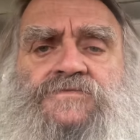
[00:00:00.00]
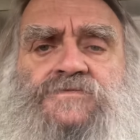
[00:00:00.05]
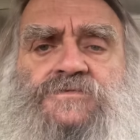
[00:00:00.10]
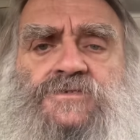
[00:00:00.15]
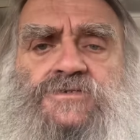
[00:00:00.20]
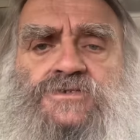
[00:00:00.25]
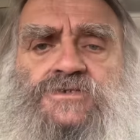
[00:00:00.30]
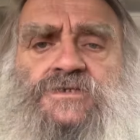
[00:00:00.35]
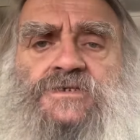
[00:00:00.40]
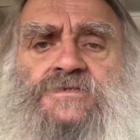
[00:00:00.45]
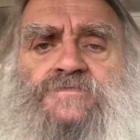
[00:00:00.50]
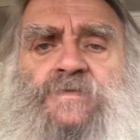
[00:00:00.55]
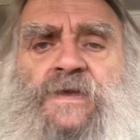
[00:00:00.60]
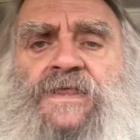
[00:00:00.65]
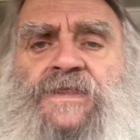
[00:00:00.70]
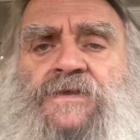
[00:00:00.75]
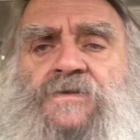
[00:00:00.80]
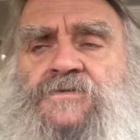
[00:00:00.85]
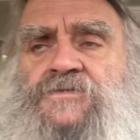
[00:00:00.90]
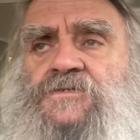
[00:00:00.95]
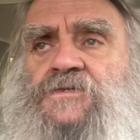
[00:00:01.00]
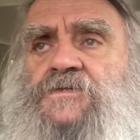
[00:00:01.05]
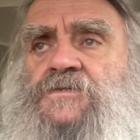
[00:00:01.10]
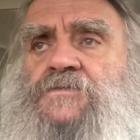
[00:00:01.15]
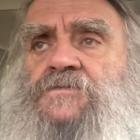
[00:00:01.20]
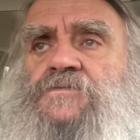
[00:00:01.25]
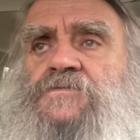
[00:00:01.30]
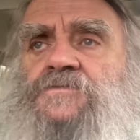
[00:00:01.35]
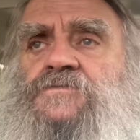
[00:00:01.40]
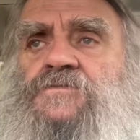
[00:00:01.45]
Here she is, back there, see.
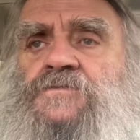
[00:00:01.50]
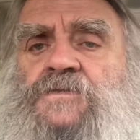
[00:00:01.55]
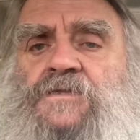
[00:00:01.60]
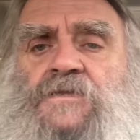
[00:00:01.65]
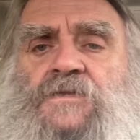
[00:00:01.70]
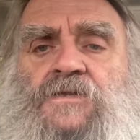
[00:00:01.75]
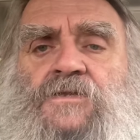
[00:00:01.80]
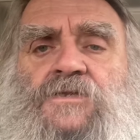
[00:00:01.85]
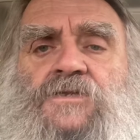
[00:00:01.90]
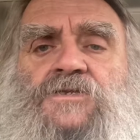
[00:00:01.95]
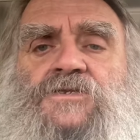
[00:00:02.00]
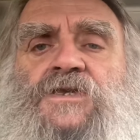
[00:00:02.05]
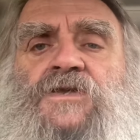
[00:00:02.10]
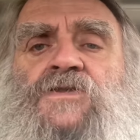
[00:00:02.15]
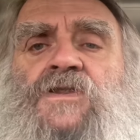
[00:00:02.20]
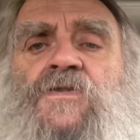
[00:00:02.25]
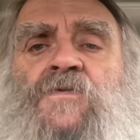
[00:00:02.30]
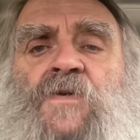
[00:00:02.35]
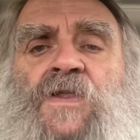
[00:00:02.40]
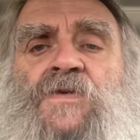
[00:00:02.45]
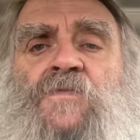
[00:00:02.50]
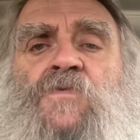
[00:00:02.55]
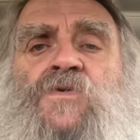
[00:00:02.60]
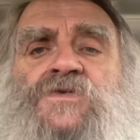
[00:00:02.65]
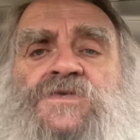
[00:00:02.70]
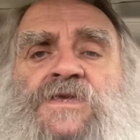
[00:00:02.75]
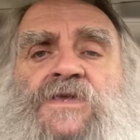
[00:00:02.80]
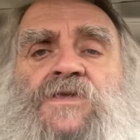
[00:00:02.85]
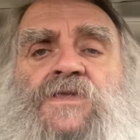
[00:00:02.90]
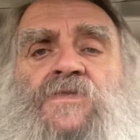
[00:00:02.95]
She ain't what
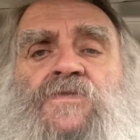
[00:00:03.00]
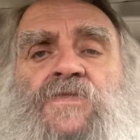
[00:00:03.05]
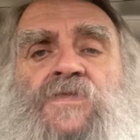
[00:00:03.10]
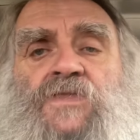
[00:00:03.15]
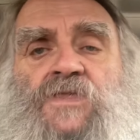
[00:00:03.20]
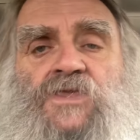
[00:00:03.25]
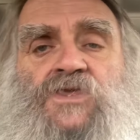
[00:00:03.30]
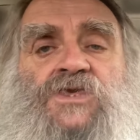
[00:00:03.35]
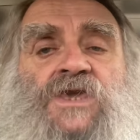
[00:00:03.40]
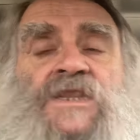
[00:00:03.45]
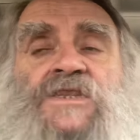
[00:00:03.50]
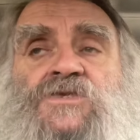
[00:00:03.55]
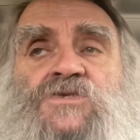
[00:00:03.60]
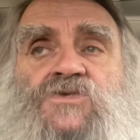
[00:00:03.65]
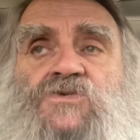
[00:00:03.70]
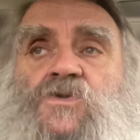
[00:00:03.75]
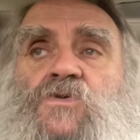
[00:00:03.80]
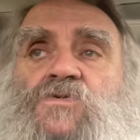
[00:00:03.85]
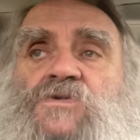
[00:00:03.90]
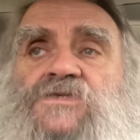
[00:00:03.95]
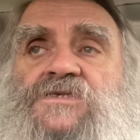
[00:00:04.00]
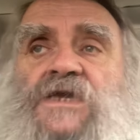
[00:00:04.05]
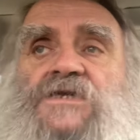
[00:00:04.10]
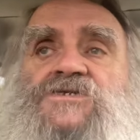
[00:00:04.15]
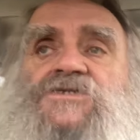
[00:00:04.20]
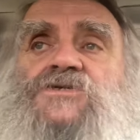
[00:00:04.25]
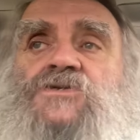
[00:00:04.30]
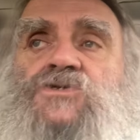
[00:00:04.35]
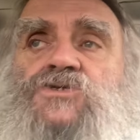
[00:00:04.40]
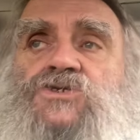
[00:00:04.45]
was it. She ain't as tall as that.
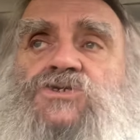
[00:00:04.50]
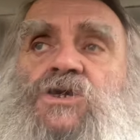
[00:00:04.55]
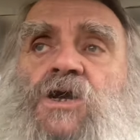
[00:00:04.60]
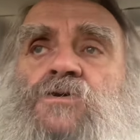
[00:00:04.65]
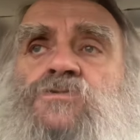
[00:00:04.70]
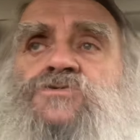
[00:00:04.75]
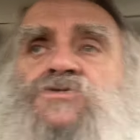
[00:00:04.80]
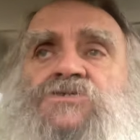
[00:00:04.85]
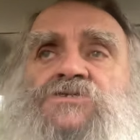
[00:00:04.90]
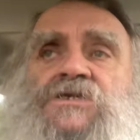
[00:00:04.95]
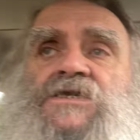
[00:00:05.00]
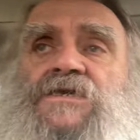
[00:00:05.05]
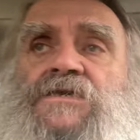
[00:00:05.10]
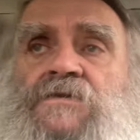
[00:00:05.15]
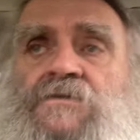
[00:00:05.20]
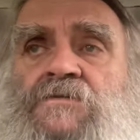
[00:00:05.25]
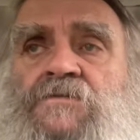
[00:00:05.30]
She's on a child seat.